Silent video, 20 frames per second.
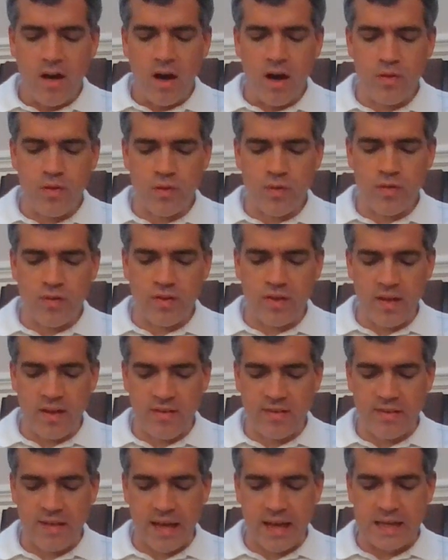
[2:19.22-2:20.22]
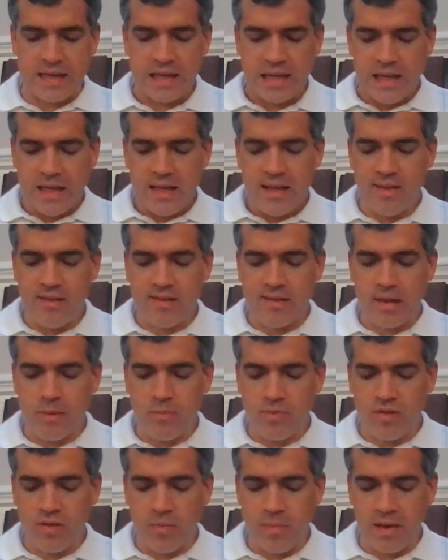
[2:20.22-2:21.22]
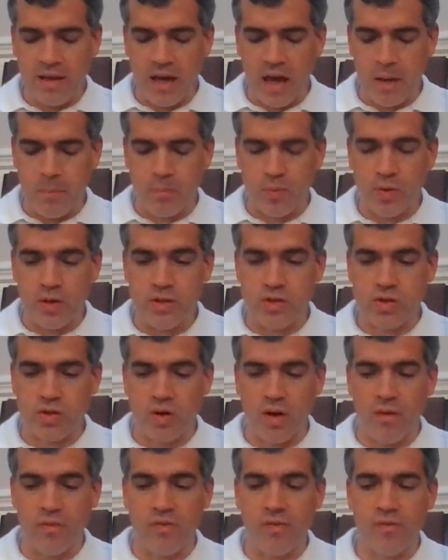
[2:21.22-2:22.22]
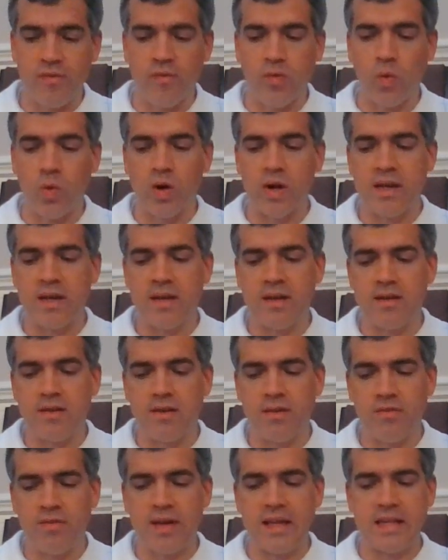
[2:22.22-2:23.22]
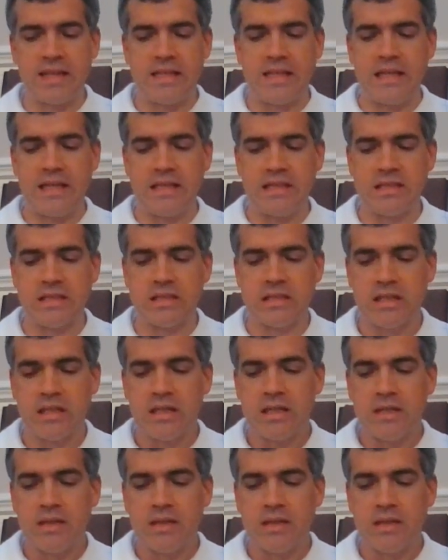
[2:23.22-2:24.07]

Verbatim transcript: Others said, He seems to be a preacher of foreign divinities